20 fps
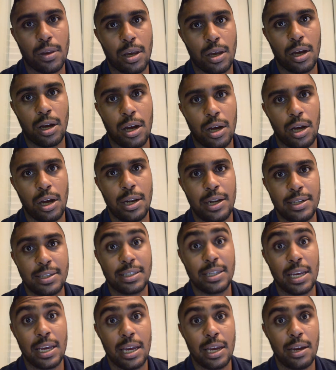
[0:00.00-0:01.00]

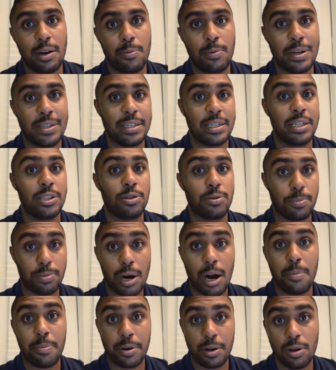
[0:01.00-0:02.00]
let's say residential
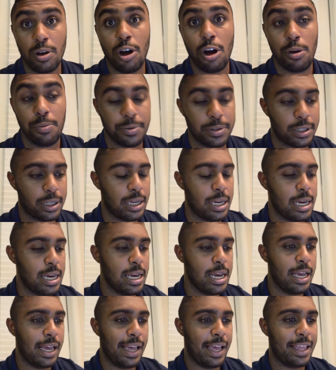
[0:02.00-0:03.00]
property homes.
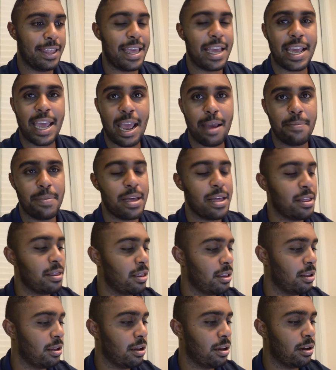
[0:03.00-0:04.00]
They came
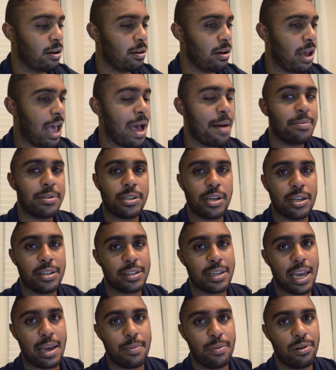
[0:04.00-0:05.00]
in,
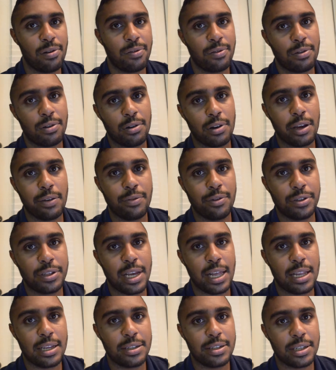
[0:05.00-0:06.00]
Amazon's game over. If you're
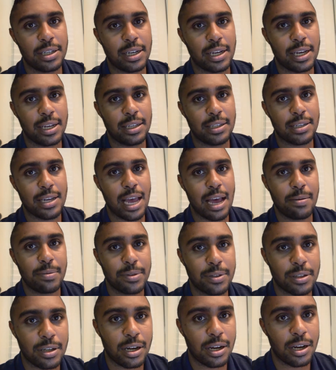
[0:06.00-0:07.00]
challenging against
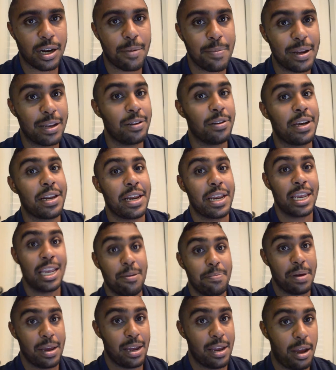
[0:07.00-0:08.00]
Amazon, I mean, look at
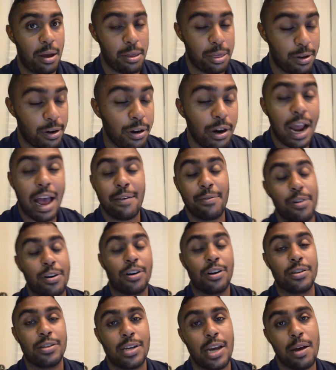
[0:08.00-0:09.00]
eBay. They're having a
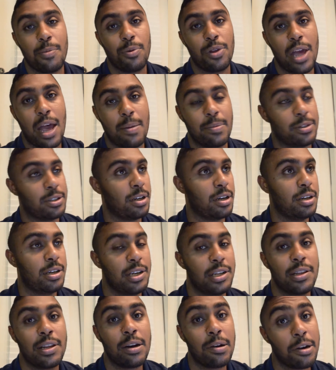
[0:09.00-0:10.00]
hard time with Amazon,
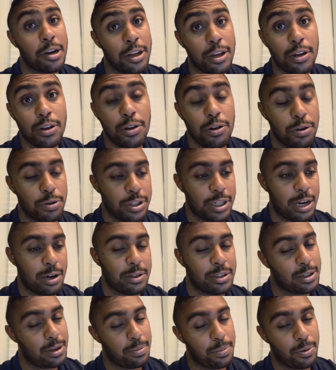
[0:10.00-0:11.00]
and they're huge
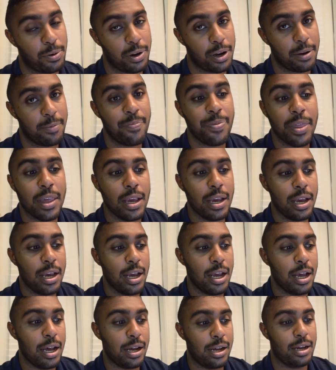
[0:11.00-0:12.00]
at some point.
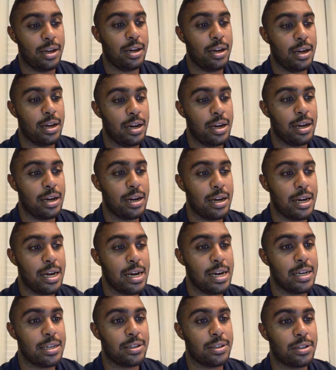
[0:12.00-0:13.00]

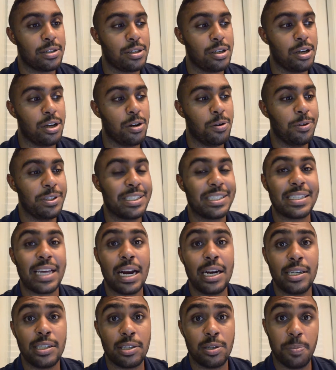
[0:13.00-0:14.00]
So we
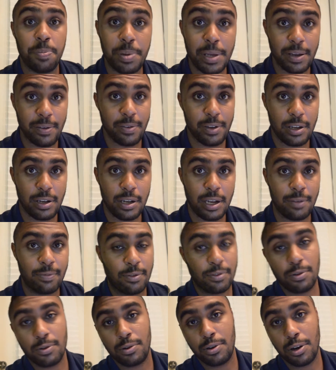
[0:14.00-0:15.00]
decided to pivot. If
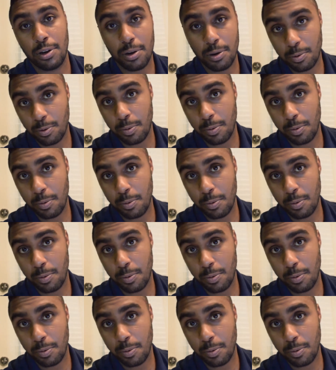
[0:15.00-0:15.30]
you don't know